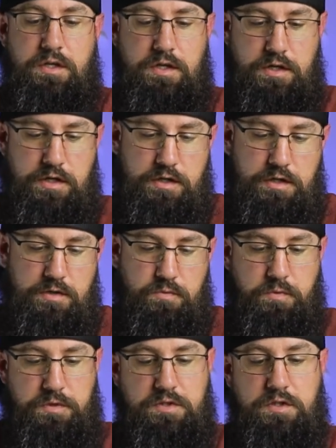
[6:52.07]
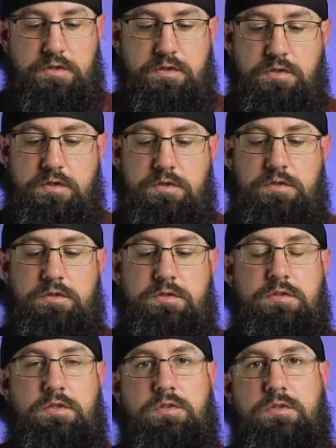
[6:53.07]
When we turn it on,
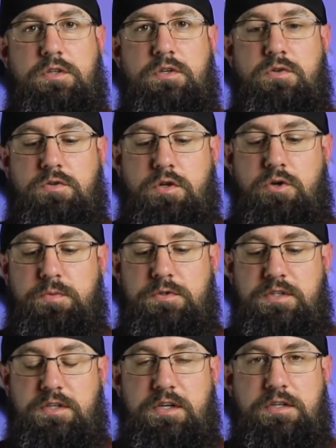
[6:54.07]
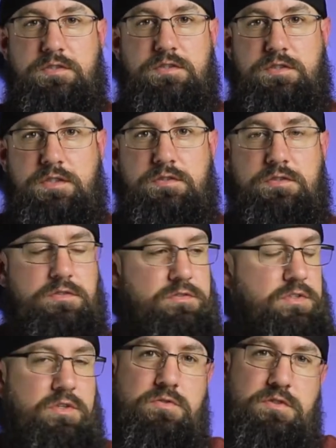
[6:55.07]
you know, the old OpenTX, it
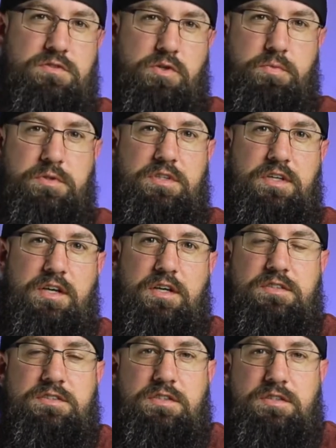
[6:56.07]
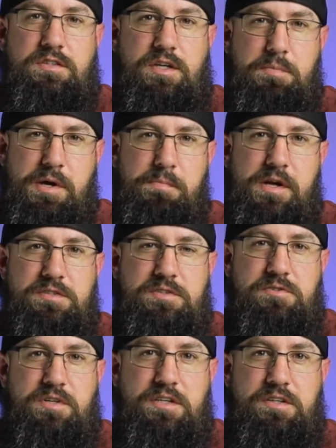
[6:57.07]
uses OpenTX. Am I bouncing
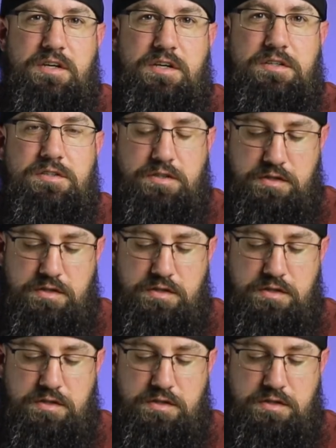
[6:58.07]
around a lot?